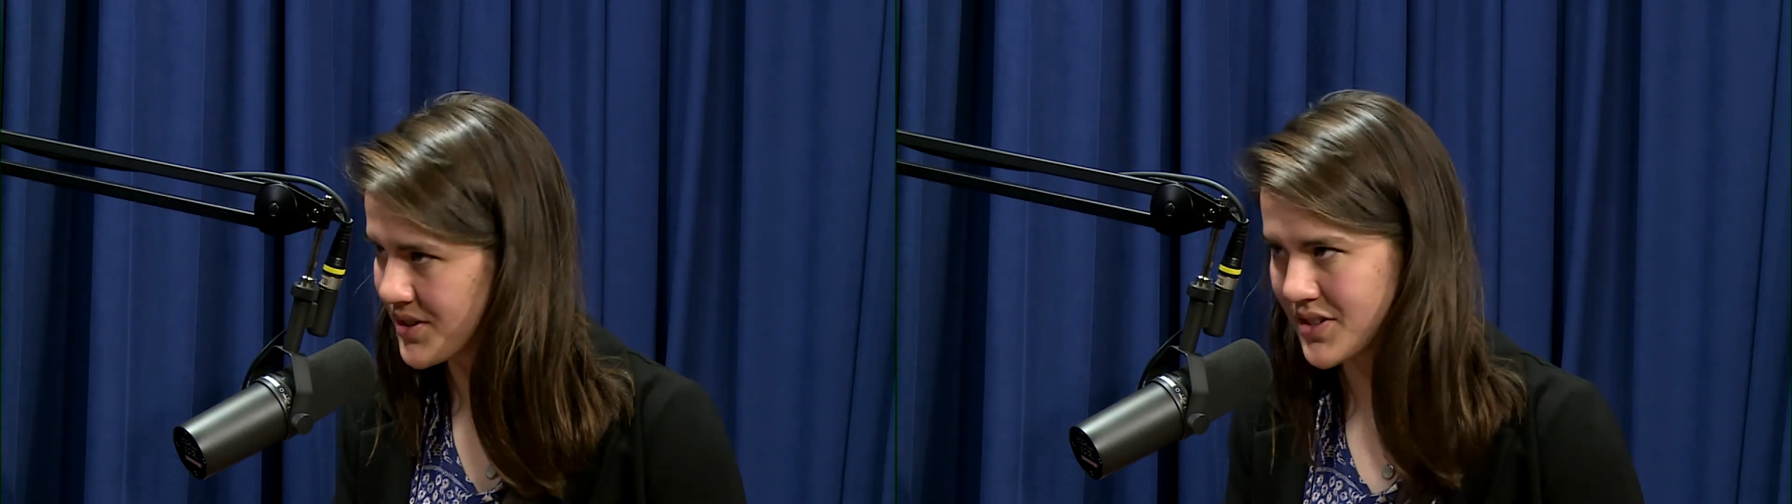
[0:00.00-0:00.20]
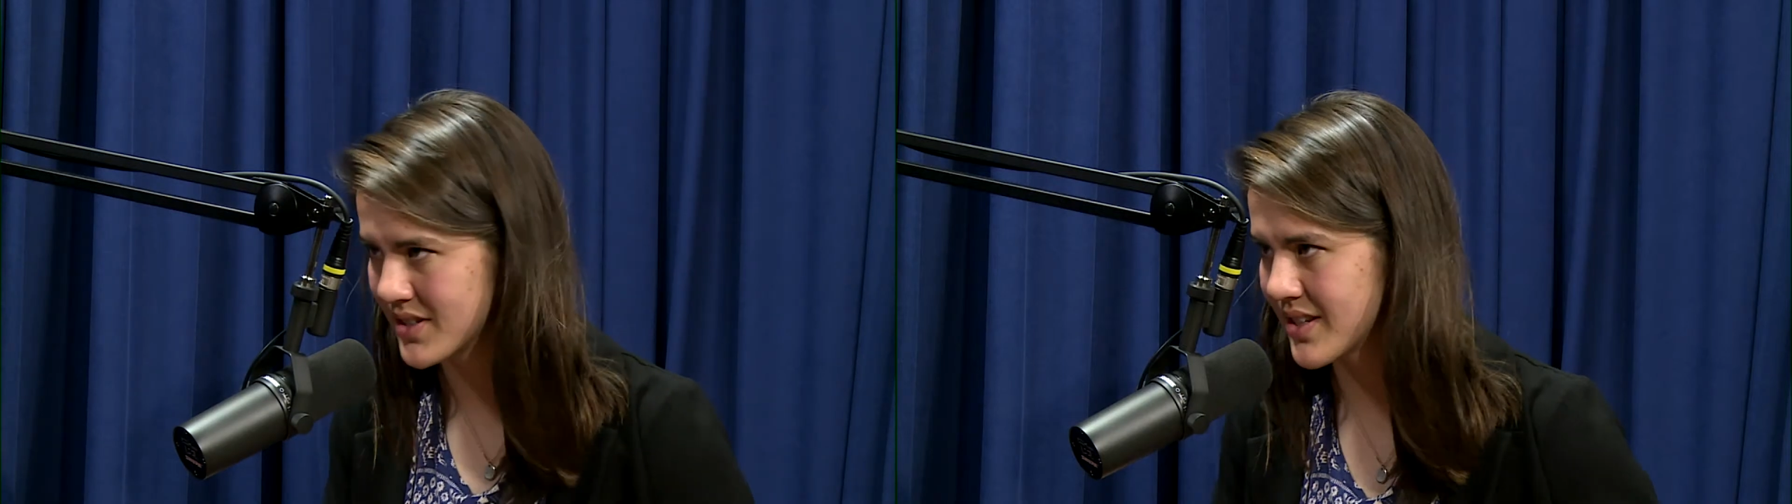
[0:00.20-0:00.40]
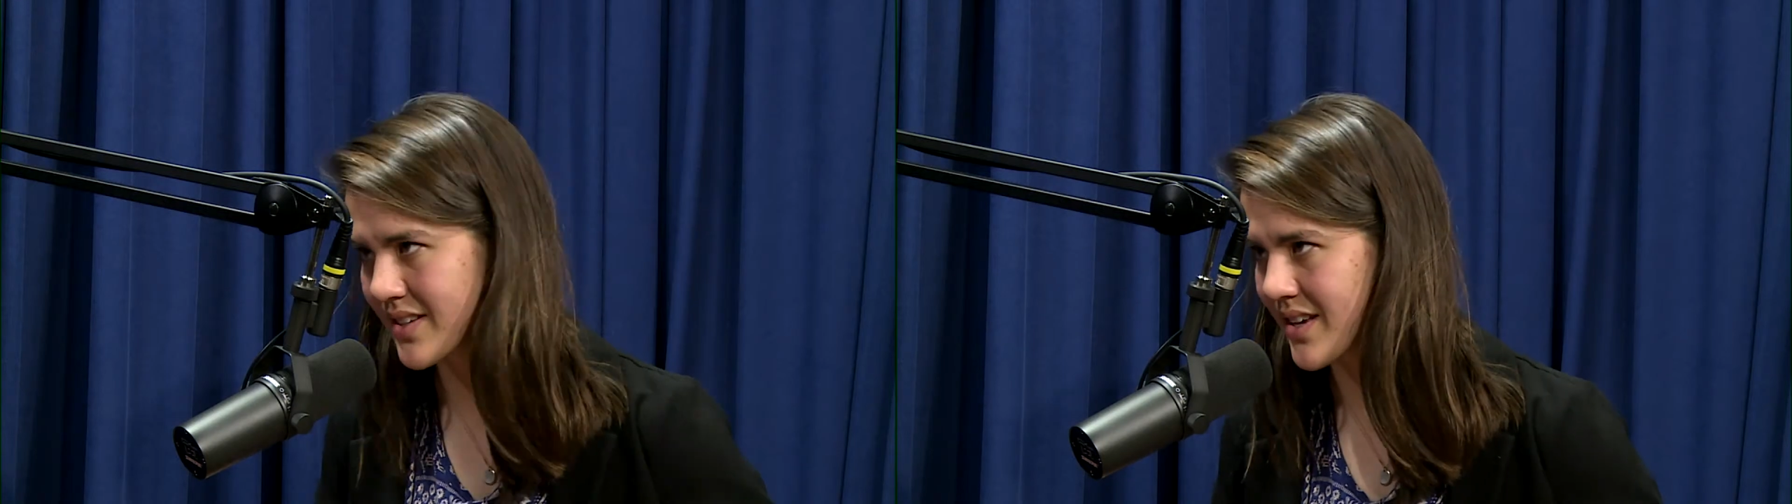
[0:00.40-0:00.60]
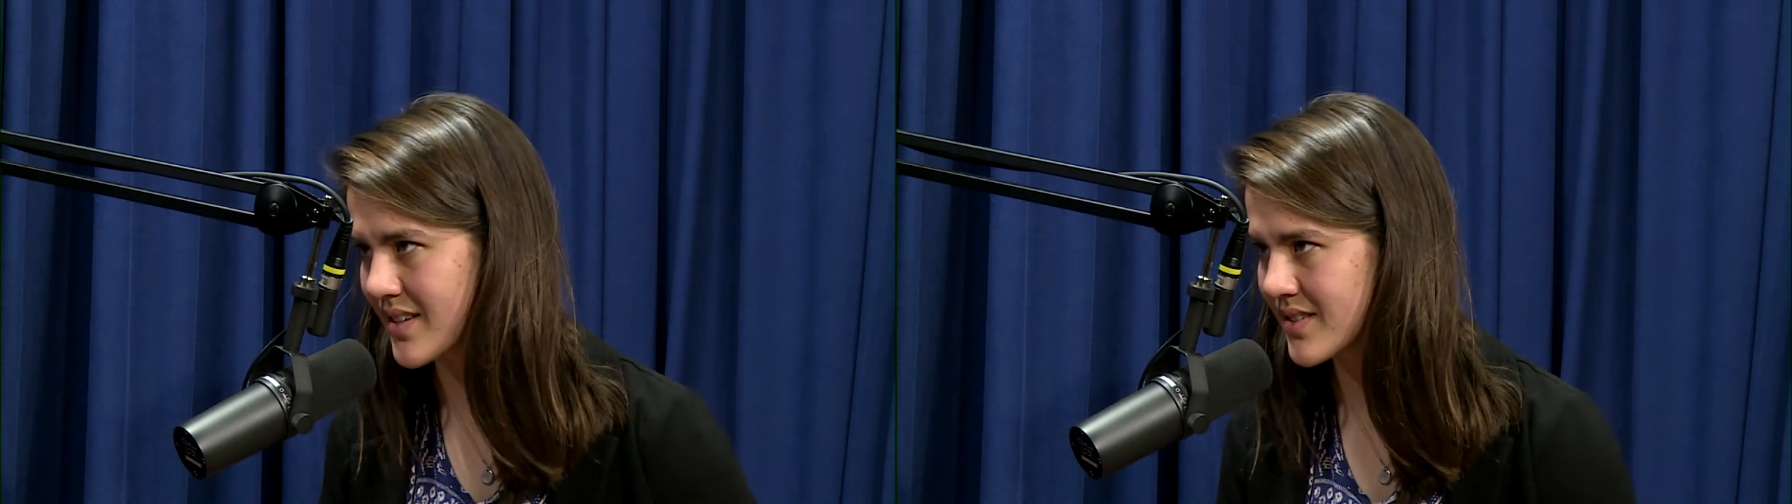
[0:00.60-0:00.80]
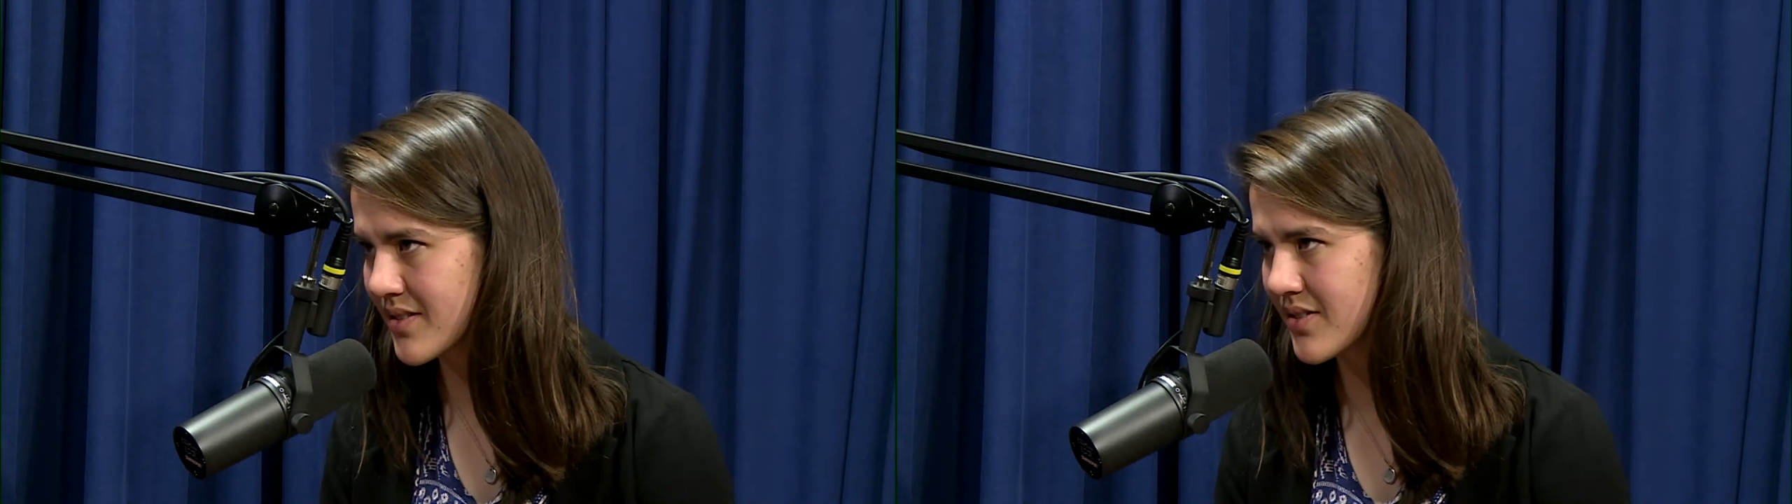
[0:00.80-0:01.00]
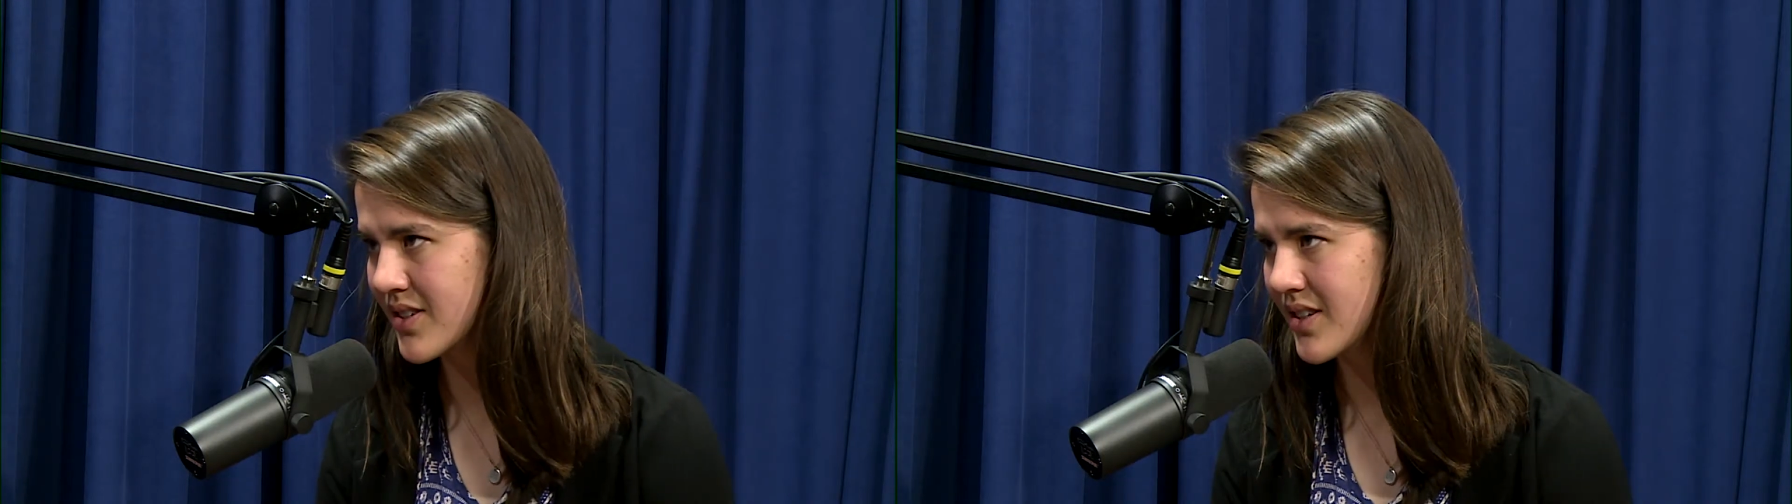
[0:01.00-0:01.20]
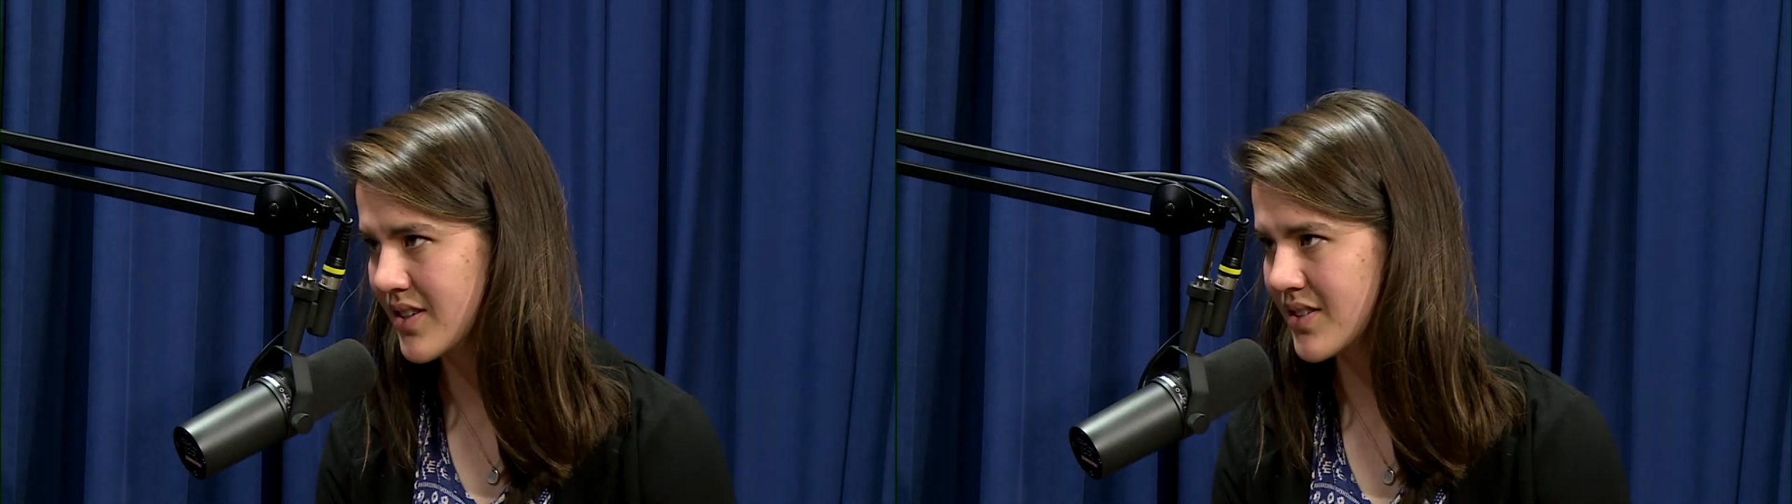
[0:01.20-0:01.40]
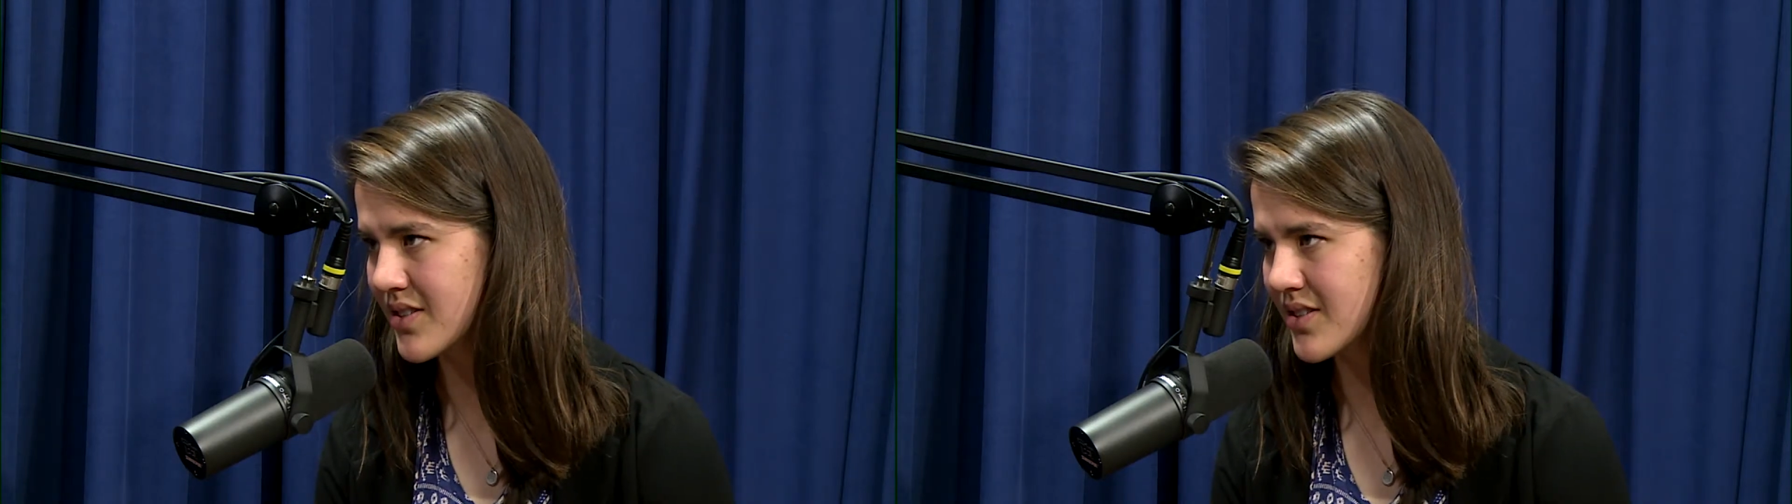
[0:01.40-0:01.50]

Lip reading: to the success of these entrepreneurs.